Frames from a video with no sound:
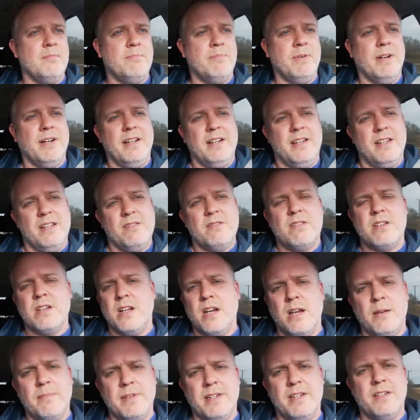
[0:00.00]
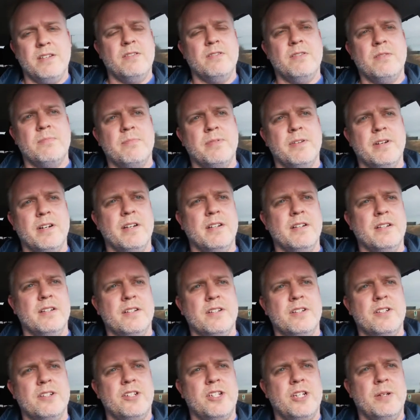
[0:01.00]
But you can, I mean, you can put
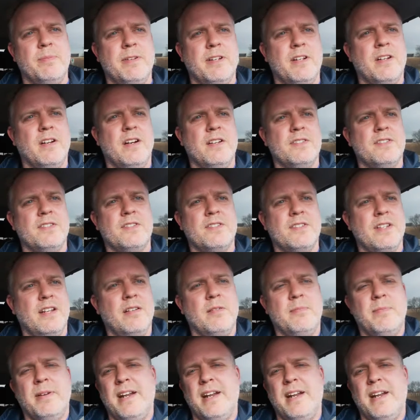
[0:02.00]
in shipping costs, etc.